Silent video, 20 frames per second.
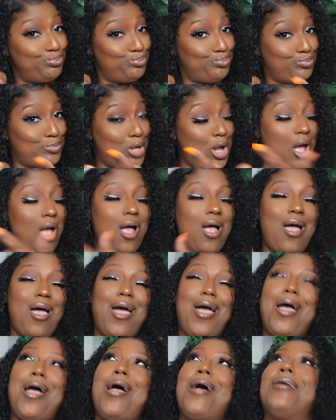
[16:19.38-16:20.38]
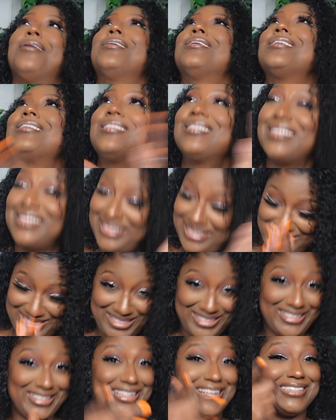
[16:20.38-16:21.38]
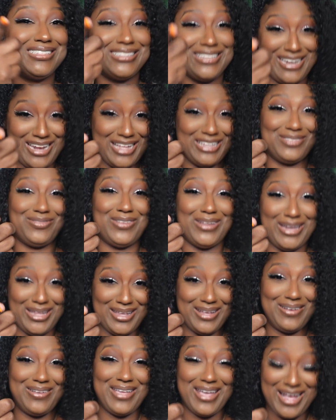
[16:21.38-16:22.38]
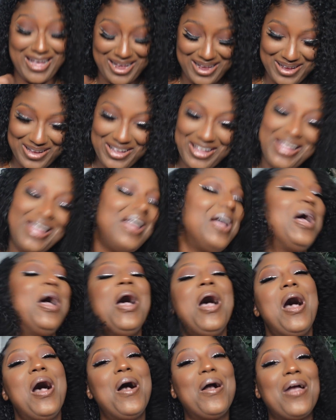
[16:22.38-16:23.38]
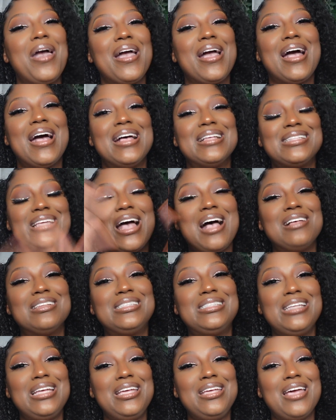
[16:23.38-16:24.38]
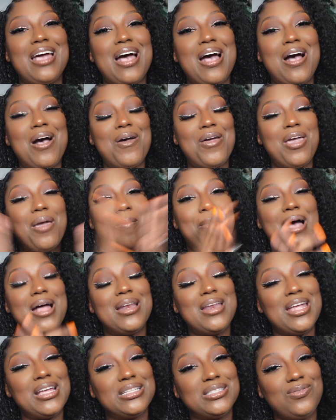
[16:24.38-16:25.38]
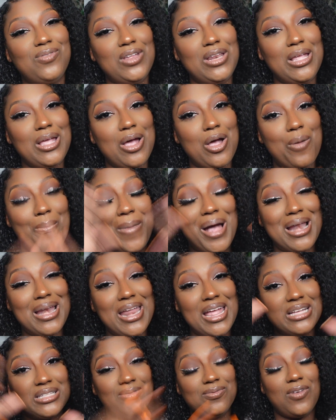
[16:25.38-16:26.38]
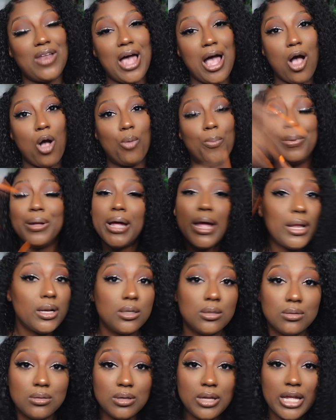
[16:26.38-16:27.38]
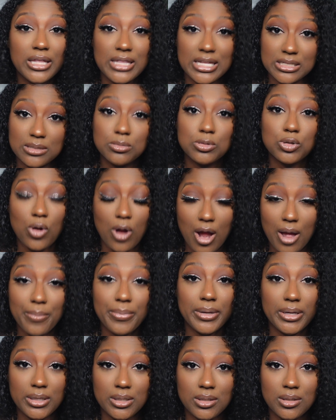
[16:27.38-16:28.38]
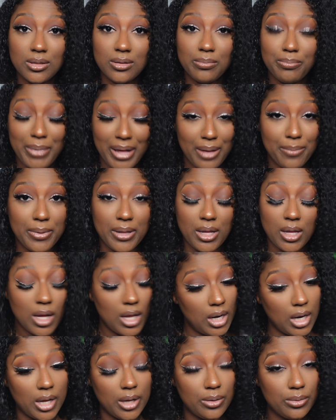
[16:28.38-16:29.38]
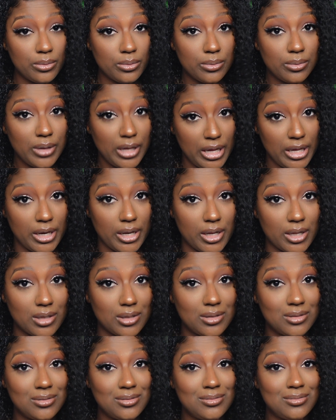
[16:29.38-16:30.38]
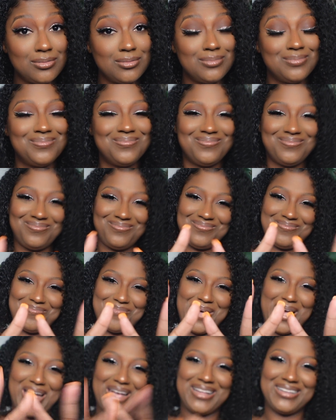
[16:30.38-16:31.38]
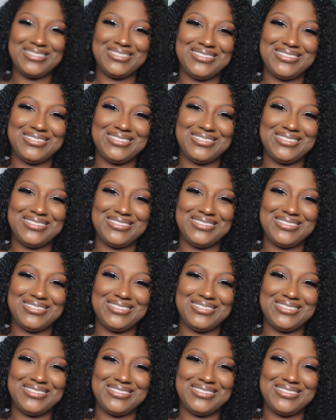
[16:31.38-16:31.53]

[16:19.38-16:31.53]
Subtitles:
That's the next video, y'all. Okay guys, I'll see y'all in my next video, my next vlog. But hit that subscribe button, baby. Hello, hit it. Bye.